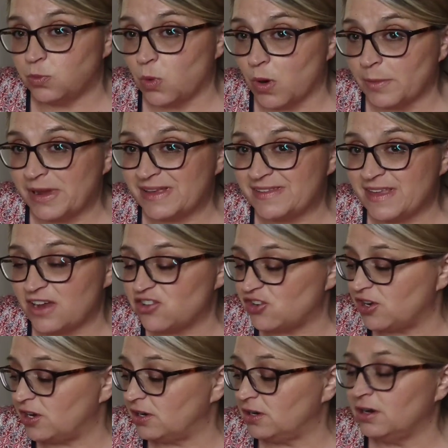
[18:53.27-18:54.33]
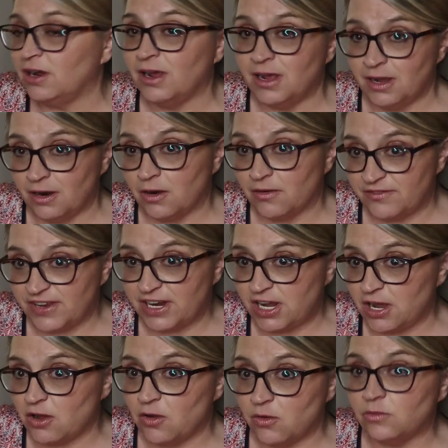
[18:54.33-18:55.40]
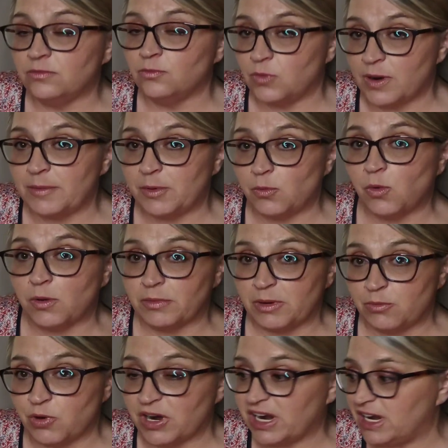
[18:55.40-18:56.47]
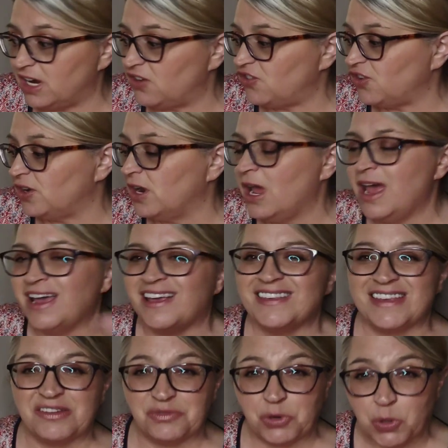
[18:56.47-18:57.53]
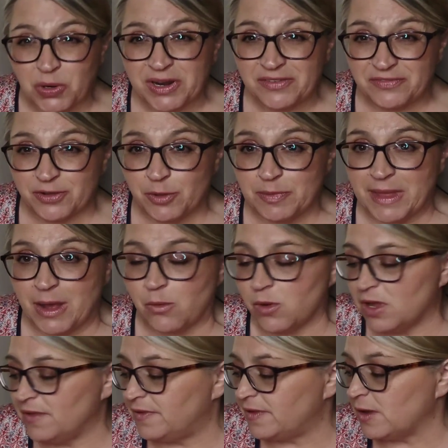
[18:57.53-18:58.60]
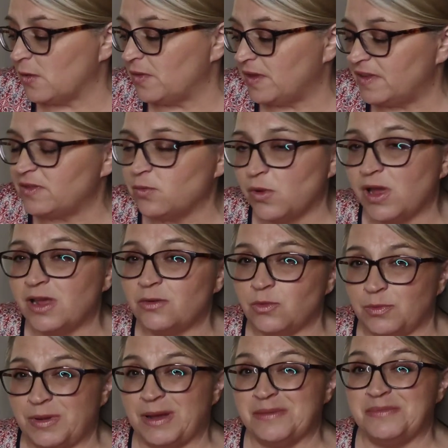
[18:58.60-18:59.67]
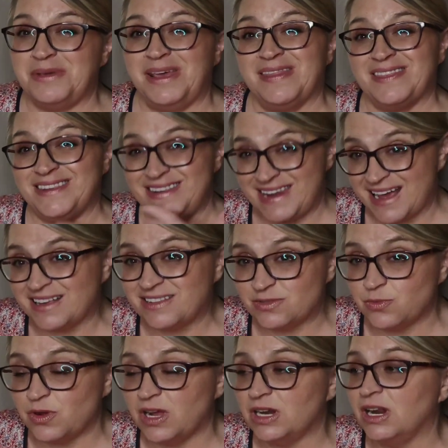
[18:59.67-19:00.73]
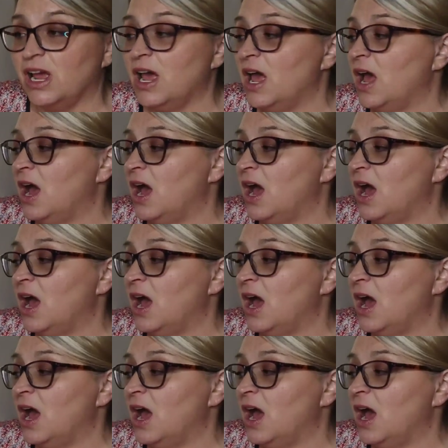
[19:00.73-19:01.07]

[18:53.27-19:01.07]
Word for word: warming session video, what I've been warming brick edition, because I've already filmed that one. So this one will probably be in the next one.